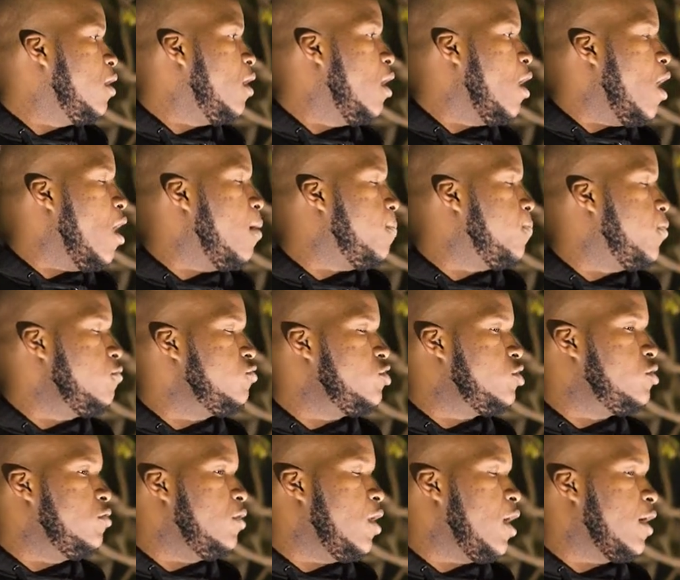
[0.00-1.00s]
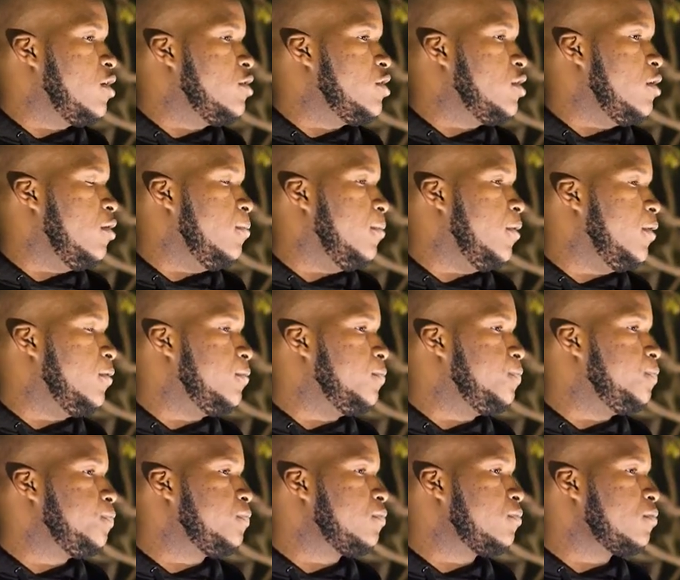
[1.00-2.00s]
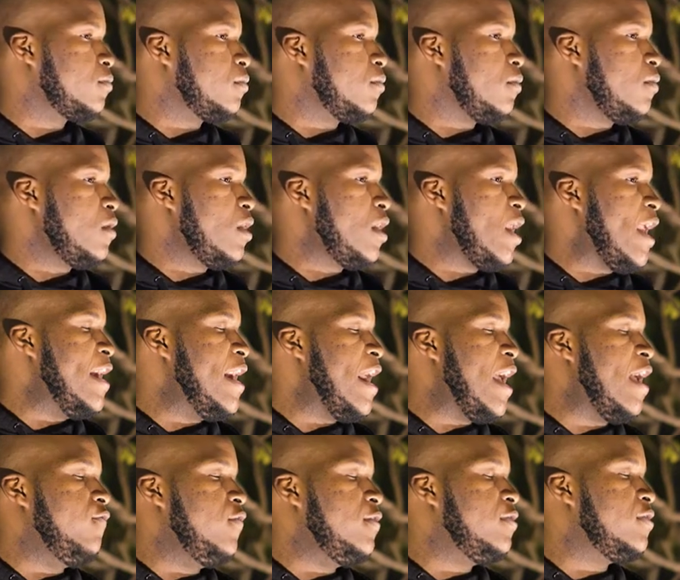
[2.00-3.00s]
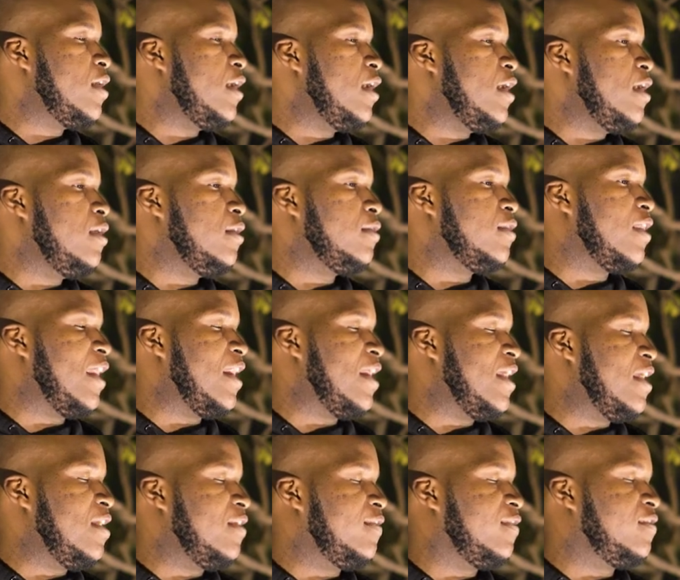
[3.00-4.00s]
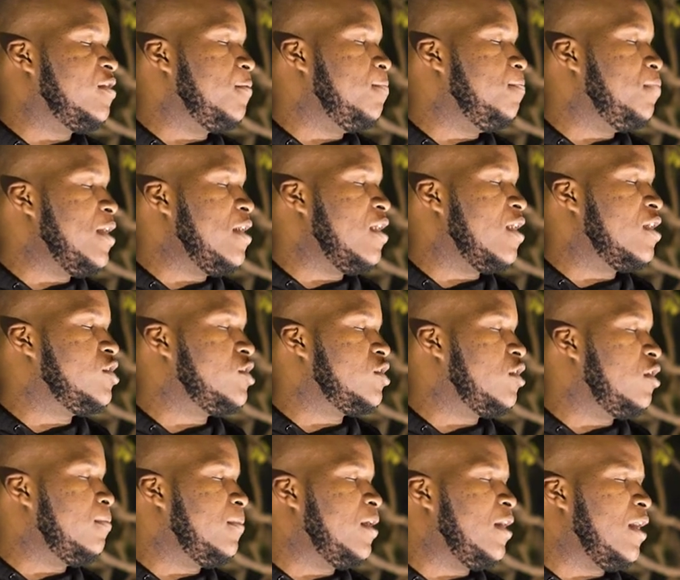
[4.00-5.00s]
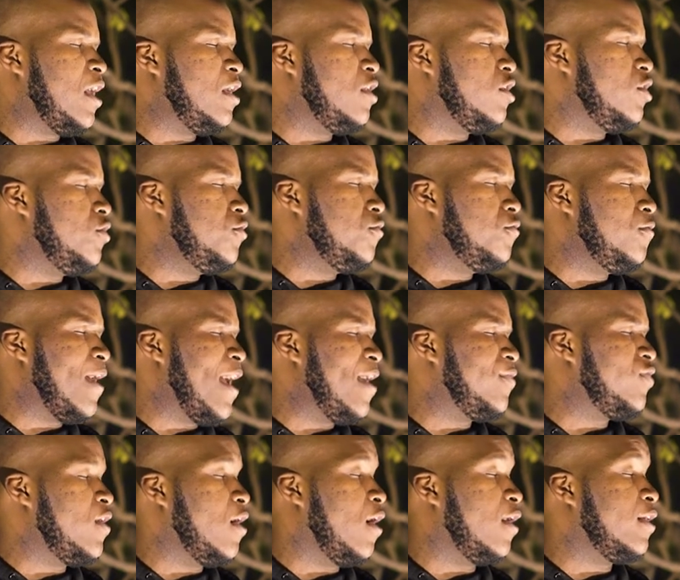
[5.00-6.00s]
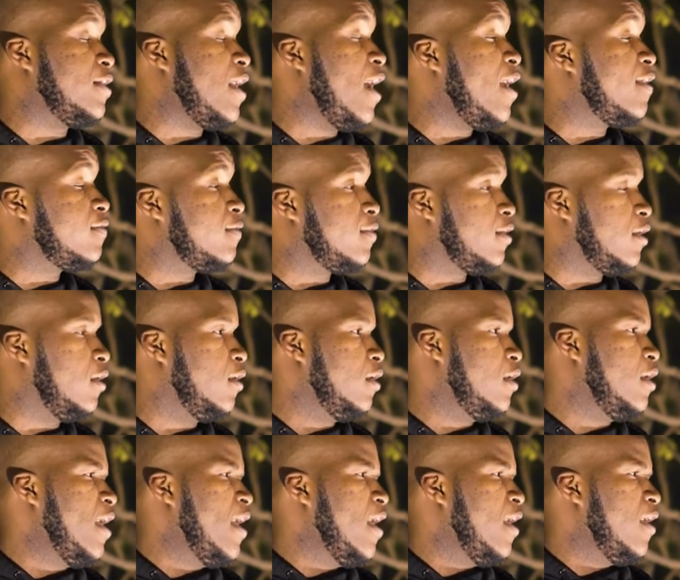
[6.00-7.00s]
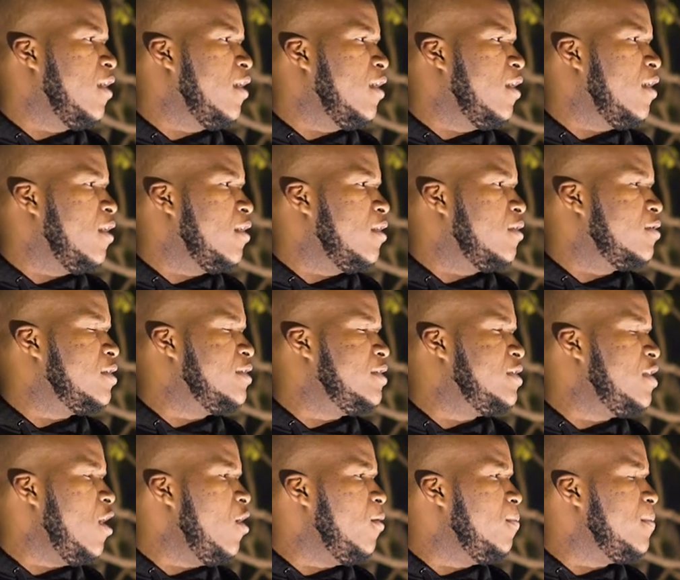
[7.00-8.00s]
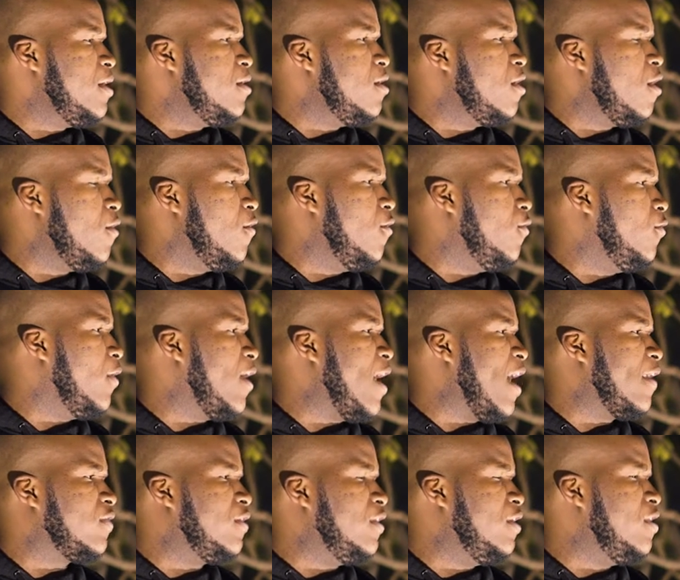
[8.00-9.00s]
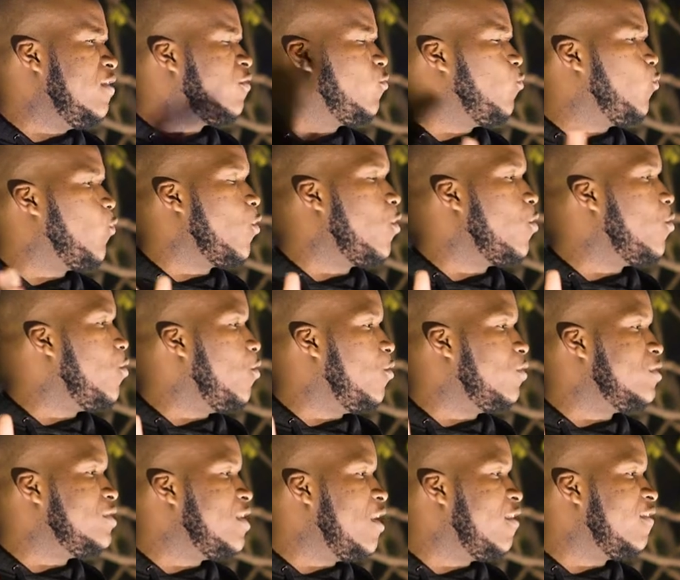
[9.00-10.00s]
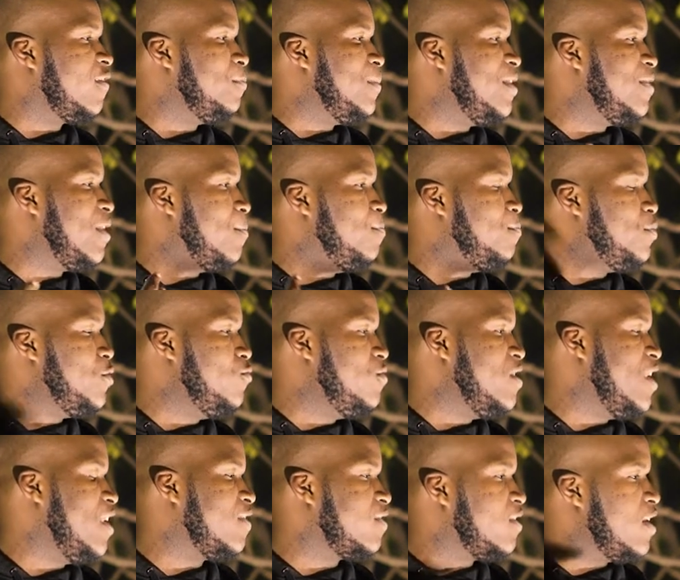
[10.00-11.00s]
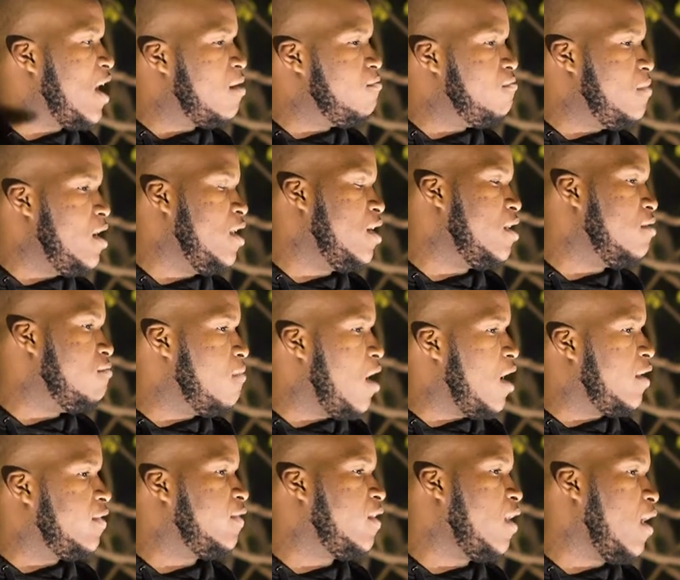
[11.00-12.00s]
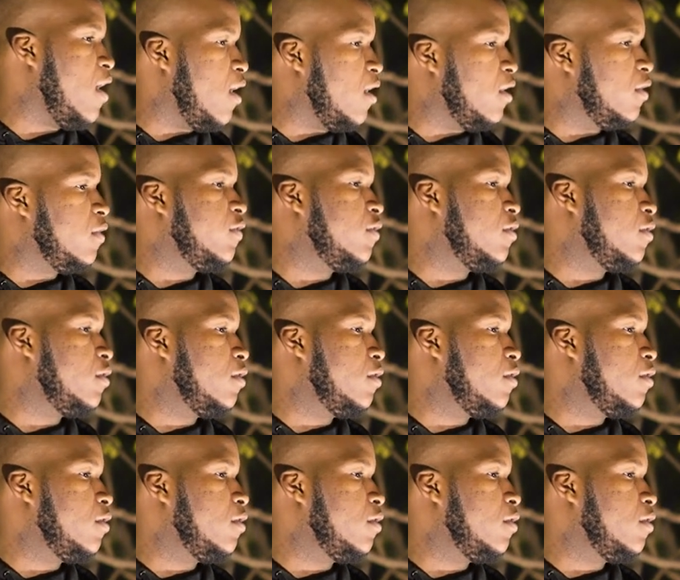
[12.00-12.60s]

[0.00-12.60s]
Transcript: approach you like a gentleman, everything that is to be a gentleman, and you had the audacity to tell me no after this world tells me that beauty is not made in my size,